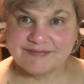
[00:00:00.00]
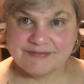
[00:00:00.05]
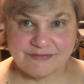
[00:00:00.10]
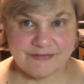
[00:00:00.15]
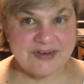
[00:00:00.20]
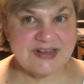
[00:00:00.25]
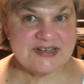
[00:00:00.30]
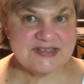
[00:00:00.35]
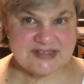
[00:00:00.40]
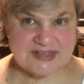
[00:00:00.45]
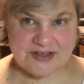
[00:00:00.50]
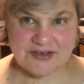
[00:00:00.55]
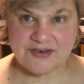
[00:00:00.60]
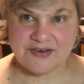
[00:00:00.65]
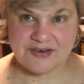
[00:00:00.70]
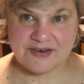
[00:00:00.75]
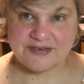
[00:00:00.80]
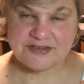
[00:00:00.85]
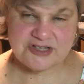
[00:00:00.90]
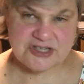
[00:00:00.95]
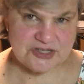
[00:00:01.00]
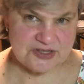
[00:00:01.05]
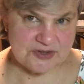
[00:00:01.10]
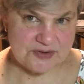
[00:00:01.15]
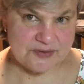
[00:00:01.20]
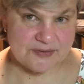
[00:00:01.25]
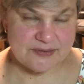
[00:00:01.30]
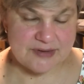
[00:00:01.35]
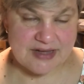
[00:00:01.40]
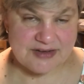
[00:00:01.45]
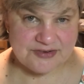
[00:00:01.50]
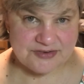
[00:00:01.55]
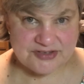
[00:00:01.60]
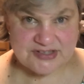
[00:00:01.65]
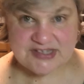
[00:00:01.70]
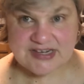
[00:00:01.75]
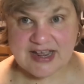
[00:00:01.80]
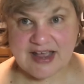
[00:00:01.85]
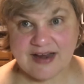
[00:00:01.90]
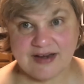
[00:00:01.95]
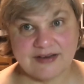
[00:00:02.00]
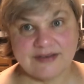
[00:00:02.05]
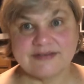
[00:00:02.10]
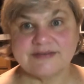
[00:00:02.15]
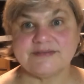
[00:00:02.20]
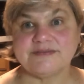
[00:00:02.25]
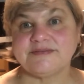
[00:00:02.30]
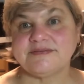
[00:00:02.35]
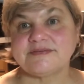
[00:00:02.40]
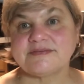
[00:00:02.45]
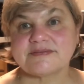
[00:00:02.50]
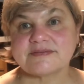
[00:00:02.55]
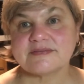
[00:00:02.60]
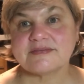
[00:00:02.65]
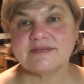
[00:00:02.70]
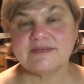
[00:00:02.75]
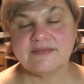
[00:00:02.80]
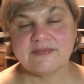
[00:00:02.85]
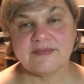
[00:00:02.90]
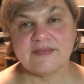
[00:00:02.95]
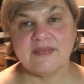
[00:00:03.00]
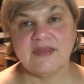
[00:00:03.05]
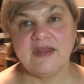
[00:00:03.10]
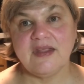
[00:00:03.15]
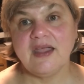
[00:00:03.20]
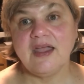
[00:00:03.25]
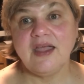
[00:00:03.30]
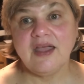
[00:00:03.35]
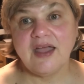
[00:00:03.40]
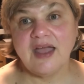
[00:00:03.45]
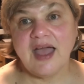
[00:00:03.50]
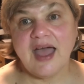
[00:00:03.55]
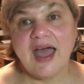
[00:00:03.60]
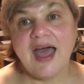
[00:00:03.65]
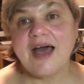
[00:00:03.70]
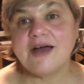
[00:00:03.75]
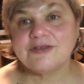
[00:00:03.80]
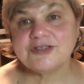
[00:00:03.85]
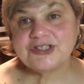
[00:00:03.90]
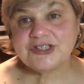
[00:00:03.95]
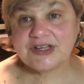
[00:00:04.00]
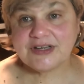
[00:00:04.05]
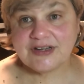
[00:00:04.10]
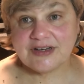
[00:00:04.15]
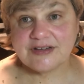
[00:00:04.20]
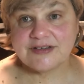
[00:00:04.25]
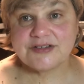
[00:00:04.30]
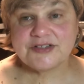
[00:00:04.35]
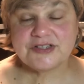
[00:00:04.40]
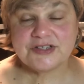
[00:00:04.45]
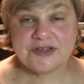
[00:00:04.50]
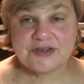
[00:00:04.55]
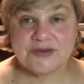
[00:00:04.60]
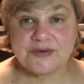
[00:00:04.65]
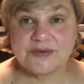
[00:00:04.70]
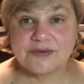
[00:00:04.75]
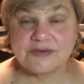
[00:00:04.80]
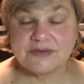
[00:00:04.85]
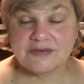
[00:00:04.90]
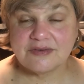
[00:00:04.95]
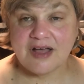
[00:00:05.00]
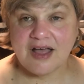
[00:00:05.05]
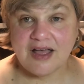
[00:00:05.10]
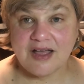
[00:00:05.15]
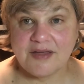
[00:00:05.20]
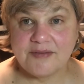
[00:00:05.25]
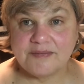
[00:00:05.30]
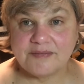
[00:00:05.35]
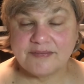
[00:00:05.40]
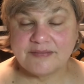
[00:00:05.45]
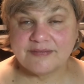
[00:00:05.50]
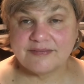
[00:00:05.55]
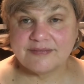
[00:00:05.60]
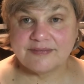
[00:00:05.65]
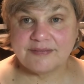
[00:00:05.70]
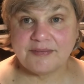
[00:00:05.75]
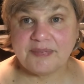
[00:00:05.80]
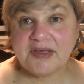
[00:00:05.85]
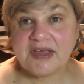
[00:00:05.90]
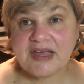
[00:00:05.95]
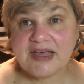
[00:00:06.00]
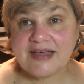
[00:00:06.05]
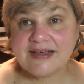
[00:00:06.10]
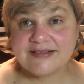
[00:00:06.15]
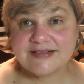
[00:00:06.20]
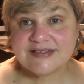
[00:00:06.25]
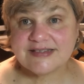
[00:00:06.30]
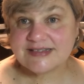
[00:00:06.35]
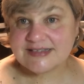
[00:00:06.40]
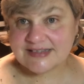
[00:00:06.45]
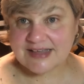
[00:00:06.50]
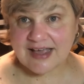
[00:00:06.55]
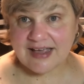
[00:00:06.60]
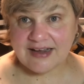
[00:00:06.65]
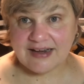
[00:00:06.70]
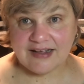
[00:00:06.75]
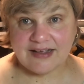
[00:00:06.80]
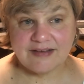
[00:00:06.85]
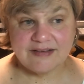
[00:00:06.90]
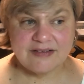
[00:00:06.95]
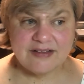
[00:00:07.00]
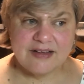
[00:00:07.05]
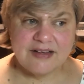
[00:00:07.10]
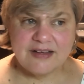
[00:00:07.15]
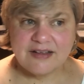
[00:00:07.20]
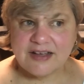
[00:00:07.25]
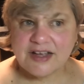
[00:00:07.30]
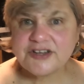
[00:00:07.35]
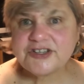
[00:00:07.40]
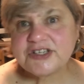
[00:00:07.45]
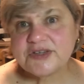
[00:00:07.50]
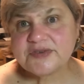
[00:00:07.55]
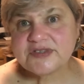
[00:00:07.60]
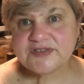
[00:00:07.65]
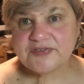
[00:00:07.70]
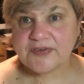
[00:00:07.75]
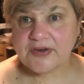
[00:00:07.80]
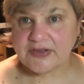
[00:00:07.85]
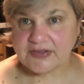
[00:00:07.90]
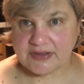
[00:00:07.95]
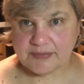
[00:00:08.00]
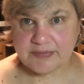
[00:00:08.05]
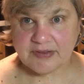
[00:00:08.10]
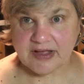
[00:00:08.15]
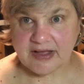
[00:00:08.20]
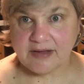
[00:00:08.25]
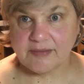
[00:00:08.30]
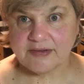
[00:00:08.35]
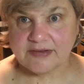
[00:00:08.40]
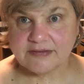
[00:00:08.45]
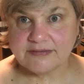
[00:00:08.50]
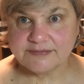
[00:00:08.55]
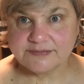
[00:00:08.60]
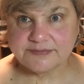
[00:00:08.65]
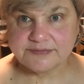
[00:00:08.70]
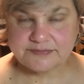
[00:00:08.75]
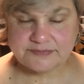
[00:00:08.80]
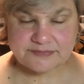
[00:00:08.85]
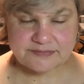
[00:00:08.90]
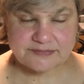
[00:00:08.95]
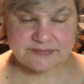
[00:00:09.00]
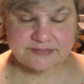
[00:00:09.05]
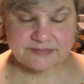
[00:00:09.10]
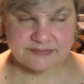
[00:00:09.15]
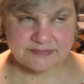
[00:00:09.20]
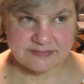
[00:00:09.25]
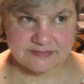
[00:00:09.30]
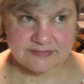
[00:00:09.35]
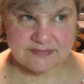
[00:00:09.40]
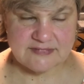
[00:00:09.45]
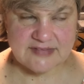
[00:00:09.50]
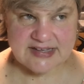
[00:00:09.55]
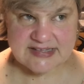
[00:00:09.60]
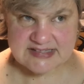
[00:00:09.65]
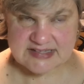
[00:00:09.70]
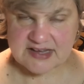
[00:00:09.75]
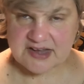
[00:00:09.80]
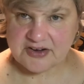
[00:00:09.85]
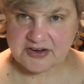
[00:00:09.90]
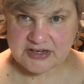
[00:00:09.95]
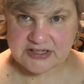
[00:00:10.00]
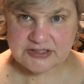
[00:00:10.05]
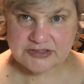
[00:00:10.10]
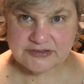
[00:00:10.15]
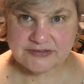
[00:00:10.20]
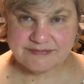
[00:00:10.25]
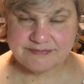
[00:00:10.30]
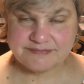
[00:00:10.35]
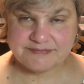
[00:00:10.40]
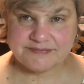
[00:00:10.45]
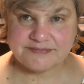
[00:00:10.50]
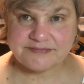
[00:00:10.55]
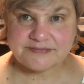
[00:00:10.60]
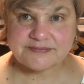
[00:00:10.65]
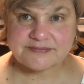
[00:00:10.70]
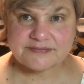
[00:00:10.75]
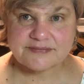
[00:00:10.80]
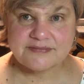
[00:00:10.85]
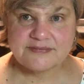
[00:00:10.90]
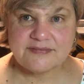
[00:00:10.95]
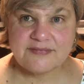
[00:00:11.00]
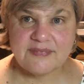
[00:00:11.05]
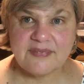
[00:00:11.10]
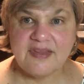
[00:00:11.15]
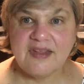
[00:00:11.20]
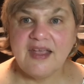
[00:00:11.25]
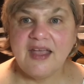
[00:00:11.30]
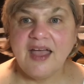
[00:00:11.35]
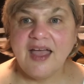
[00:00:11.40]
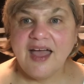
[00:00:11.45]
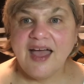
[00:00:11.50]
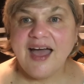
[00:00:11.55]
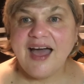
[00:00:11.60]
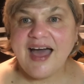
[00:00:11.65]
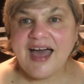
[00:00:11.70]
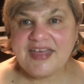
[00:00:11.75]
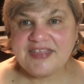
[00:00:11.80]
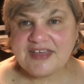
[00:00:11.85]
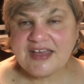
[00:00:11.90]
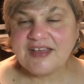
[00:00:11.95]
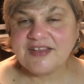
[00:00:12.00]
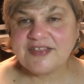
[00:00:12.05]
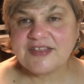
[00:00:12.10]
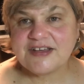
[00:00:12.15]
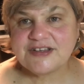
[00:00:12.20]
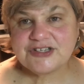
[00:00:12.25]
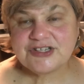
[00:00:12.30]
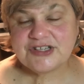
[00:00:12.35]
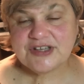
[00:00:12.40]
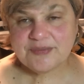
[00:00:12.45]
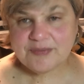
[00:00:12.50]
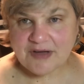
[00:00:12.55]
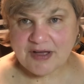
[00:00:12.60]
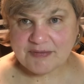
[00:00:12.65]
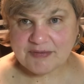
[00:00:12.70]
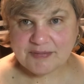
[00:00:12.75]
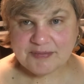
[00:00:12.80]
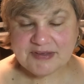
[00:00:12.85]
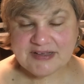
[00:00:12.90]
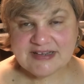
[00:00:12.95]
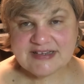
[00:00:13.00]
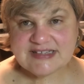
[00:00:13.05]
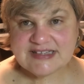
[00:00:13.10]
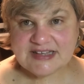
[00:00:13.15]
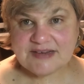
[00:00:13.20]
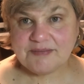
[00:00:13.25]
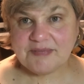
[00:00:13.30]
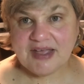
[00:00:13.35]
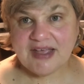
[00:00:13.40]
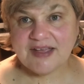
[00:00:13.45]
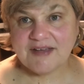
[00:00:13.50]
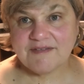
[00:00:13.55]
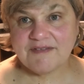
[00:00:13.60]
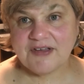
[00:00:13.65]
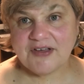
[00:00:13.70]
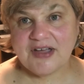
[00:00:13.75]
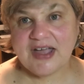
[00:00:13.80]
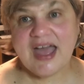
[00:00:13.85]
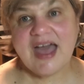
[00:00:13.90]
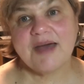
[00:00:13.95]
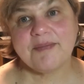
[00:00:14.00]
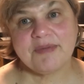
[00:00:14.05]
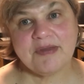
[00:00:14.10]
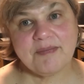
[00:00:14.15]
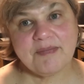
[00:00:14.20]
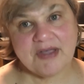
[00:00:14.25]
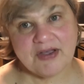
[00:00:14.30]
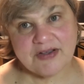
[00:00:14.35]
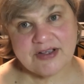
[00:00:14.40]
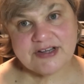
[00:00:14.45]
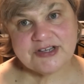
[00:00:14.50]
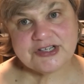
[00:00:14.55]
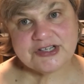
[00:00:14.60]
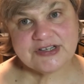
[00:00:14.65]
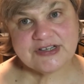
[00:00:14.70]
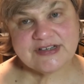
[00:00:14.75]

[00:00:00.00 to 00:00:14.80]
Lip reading: raising her to understand how she needed to be in society. And she was fairly pliable as a character. I think that she probably did make a very happy marriage